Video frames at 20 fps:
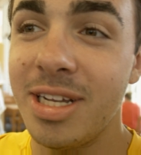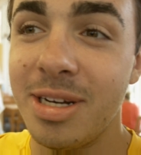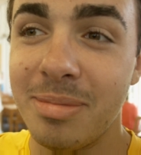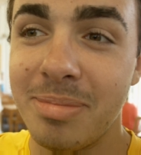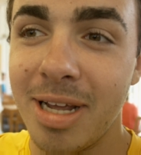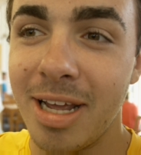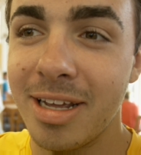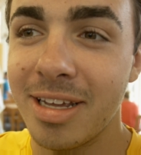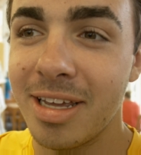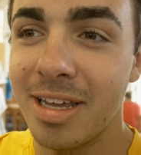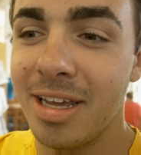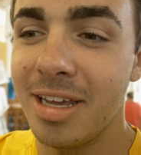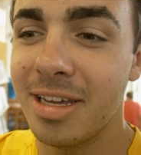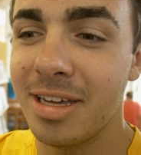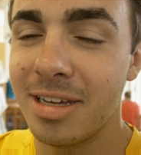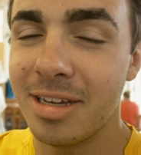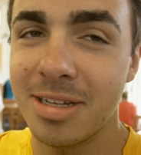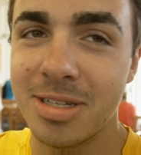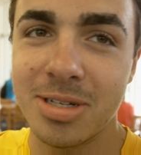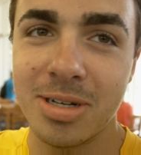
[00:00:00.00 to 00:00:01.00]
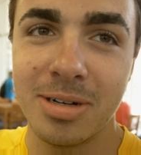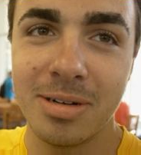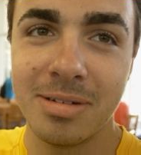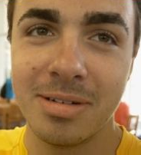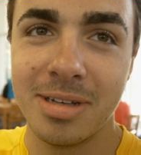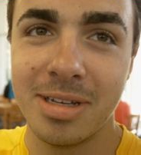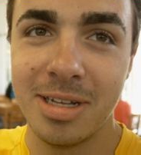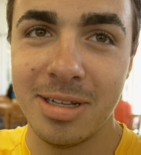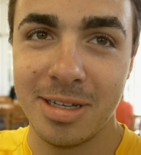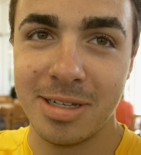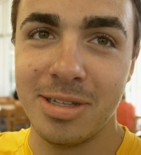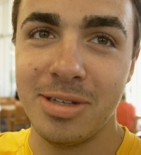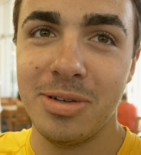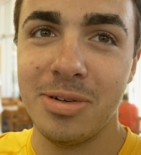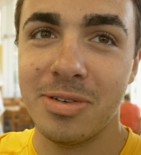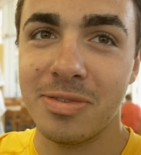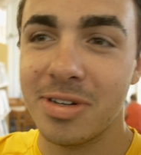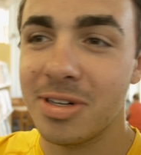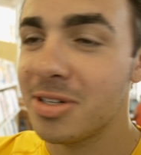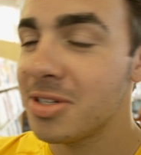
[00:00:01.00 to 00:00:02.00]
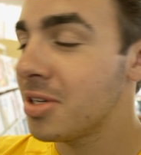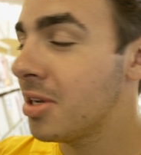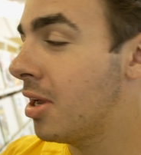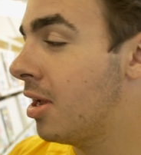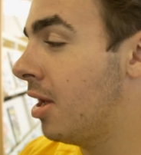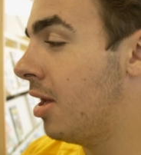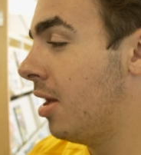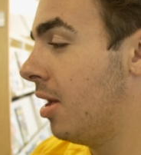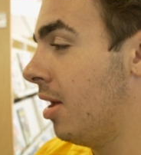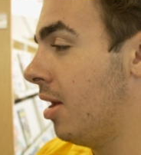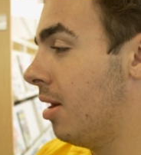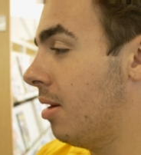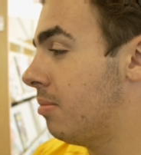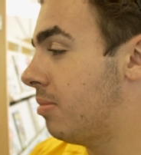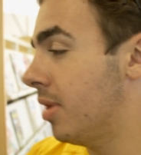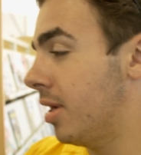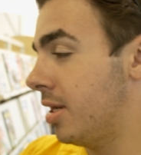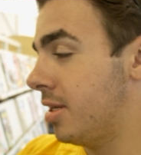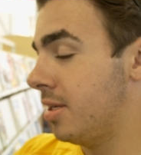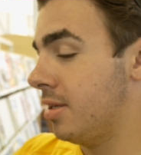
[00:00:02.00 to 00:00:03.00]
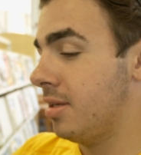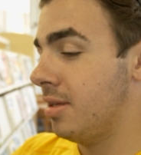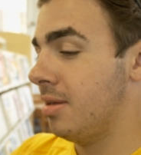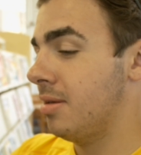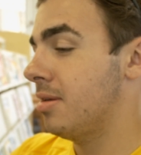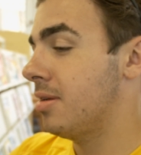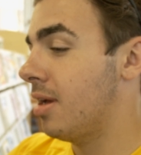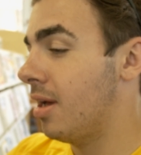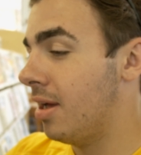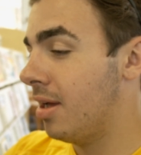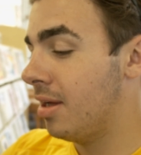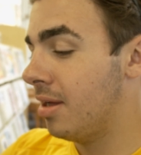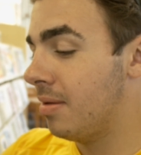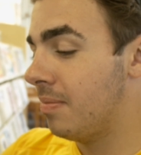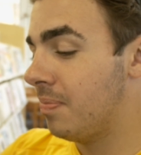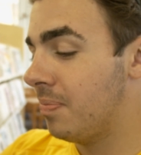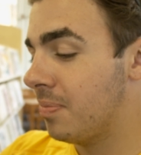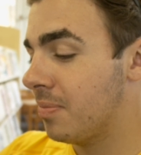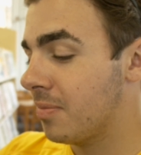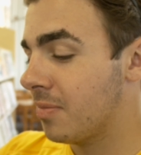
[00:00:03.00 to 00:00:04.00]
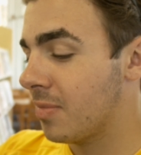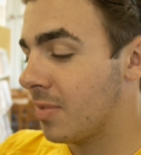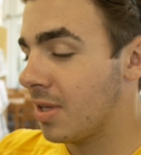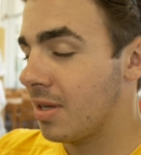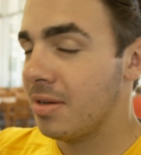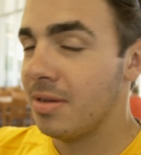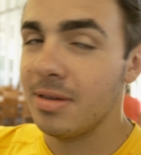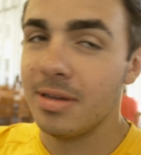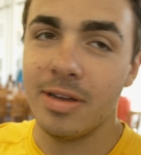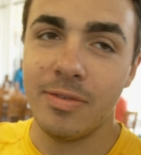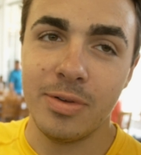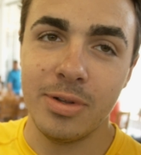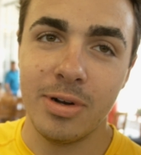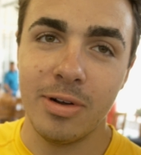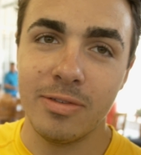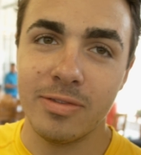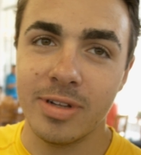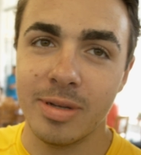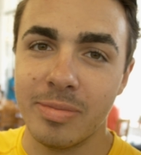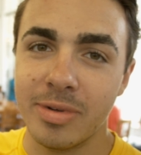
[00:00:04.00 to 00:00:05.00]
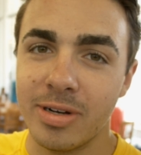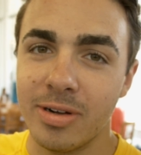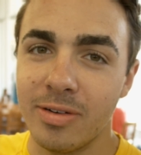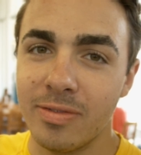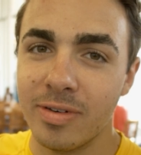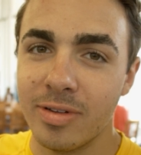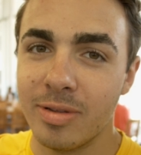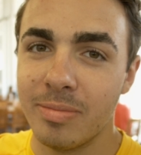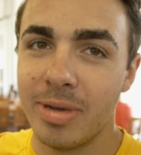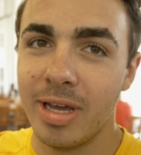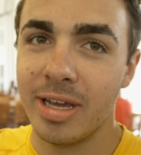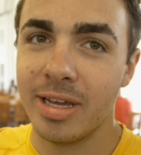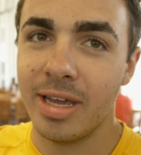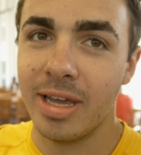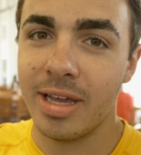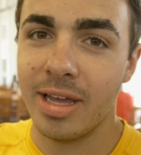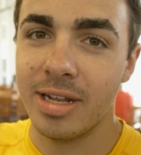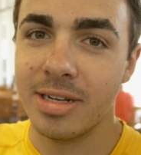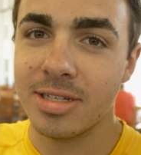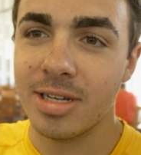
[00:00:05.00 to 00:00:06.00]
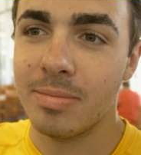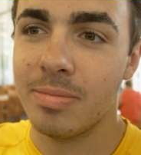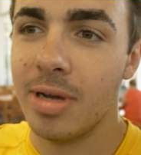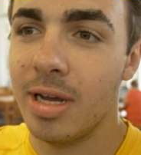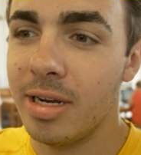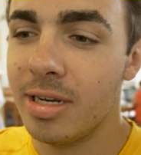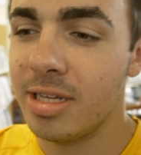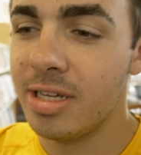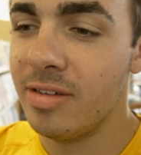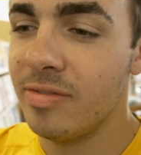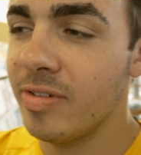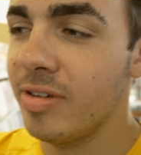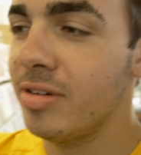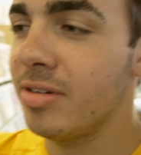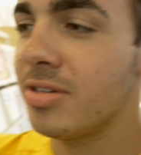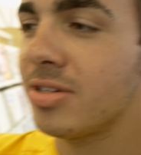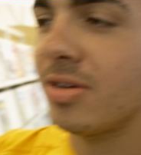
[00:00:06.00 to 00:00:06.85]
eat a pancake because you're killing the universe. But uh, if you don't flip it over, the pancake ends up uneven,